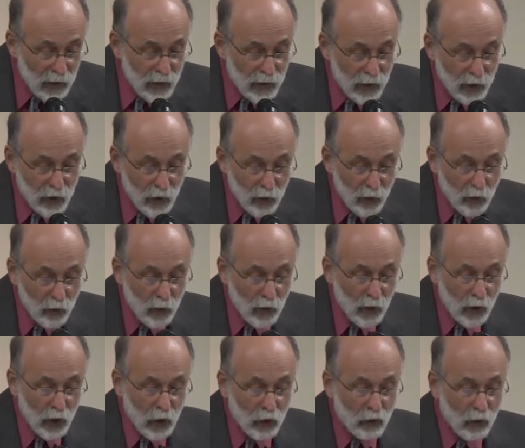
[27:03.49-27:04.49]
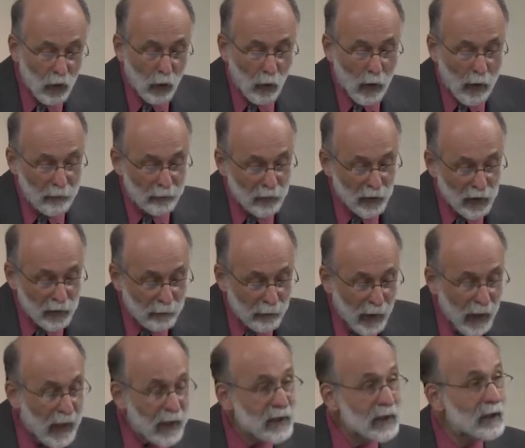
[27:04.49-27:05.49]
to grow up with a
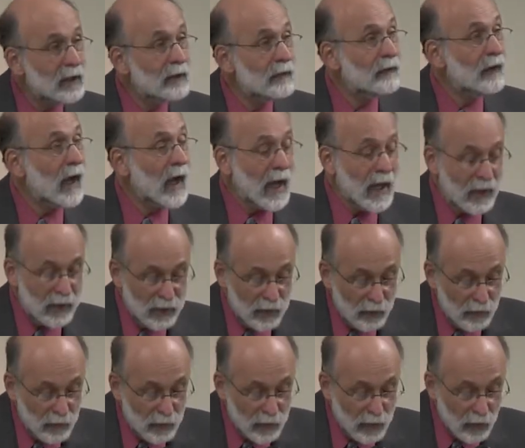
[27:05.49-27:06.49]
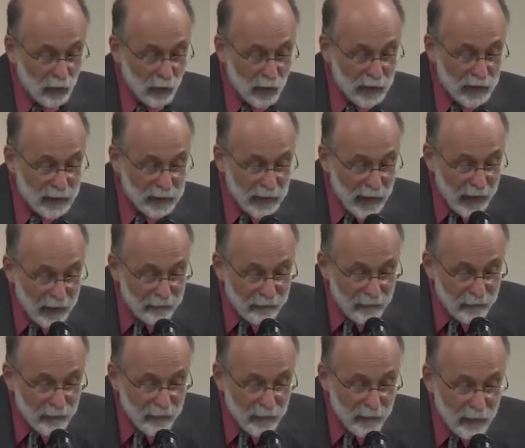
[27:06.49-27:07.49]
positive attitude towards
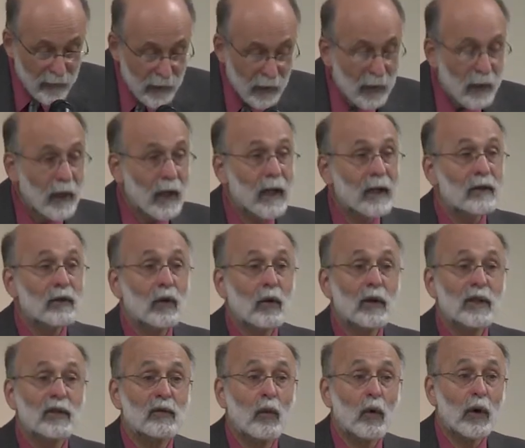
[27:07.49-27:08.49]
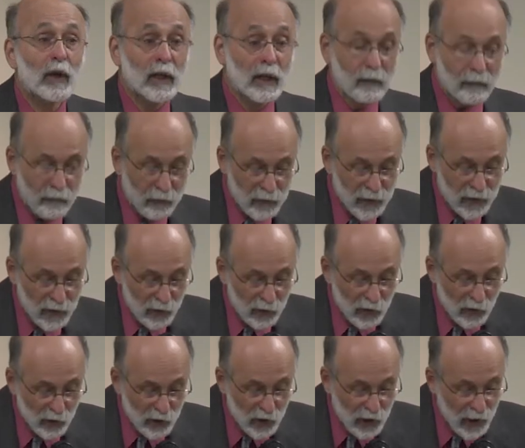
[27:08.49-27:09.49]
life and towards working for
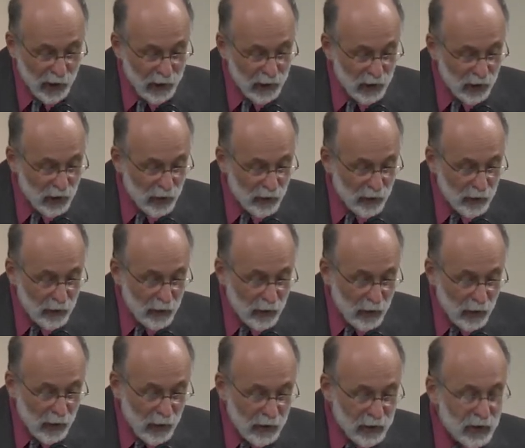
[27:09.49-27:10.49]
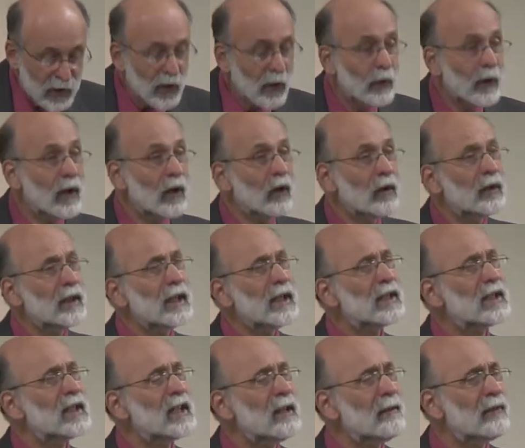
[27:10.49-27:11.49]
social change. So it only
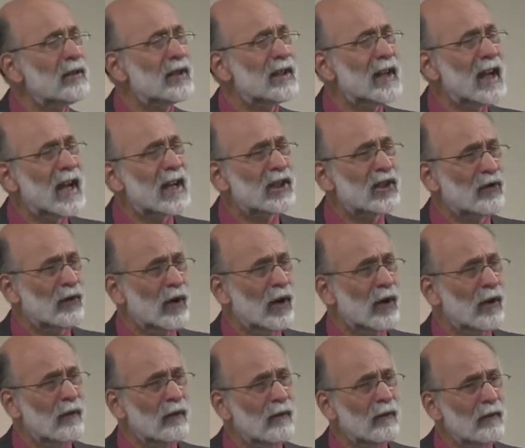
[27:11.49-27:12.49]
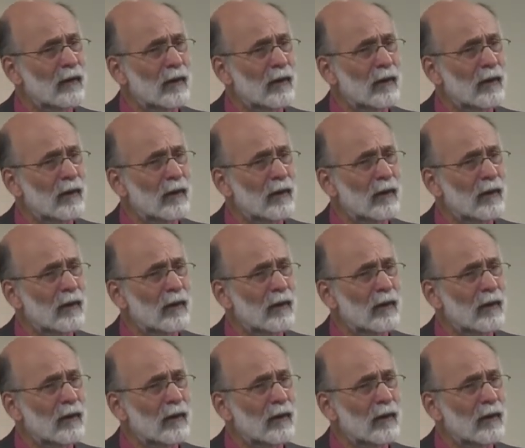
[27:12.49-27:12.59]
seemed natural